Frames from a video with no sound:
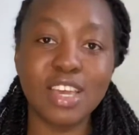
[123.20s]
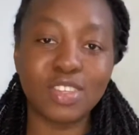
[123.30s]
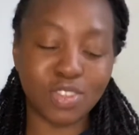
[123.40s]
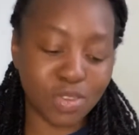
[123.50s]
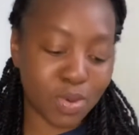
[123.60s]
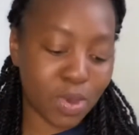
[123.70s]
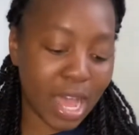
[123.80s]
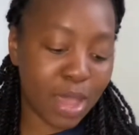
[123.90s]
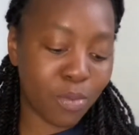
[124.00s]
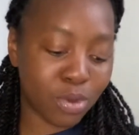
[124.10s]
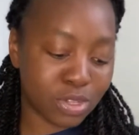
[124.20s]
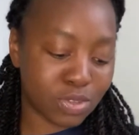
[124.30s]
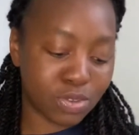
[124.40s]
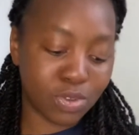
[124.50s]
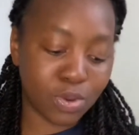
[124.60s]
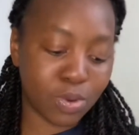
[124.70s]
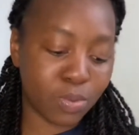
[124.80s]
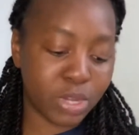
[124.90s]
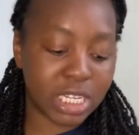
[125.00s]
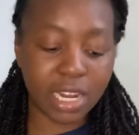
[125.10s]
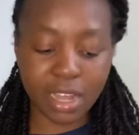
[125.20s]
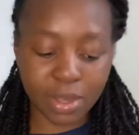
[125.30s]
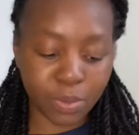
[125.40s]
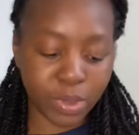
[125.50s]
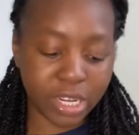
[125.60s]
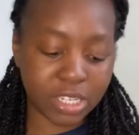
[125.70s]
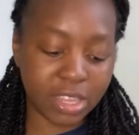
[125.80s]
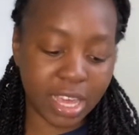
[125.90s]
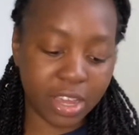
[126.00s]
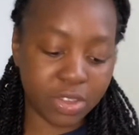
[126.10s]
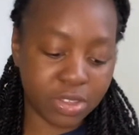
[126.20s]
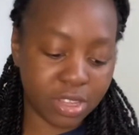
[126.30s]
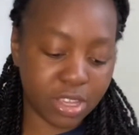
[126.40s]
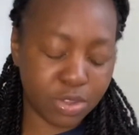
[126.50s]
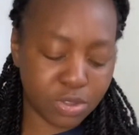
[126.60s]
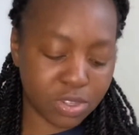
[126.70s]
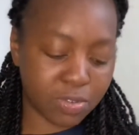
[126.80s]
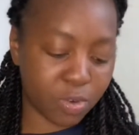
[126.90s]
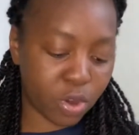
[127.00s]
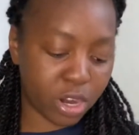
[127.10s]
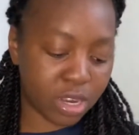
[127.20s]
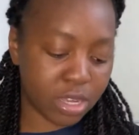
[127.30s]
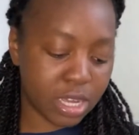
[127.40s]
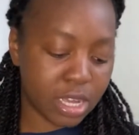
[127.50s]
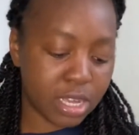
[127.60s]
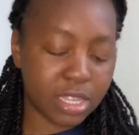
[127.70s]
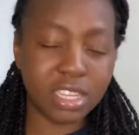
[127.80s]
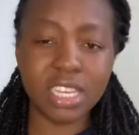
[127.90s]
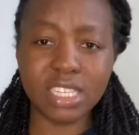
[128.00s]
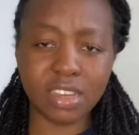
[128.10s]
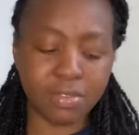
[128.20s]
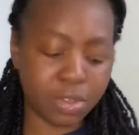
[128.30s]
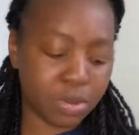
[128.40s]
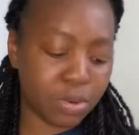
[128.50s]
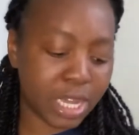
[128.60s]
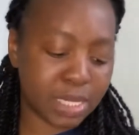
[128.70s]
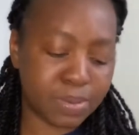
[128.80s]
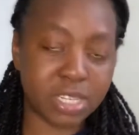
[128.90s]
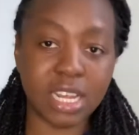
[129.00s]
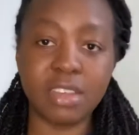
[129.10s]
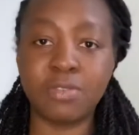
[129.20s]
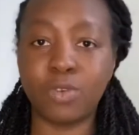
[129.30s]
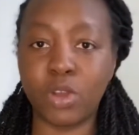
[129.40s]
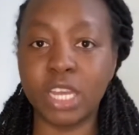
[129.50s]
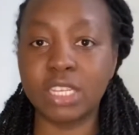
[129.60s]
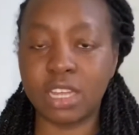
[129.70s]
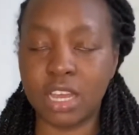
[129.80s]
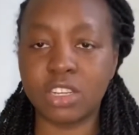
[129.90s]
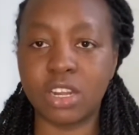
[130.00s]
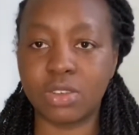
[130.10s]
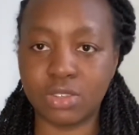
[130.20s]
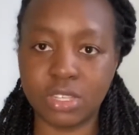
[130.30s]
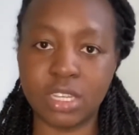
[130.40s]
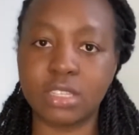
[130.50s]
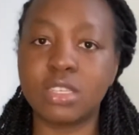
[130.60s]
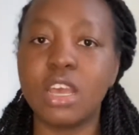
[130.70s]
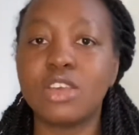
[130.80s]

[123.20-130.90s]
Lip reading: So I want to know which language they use for the interview, especially for international students.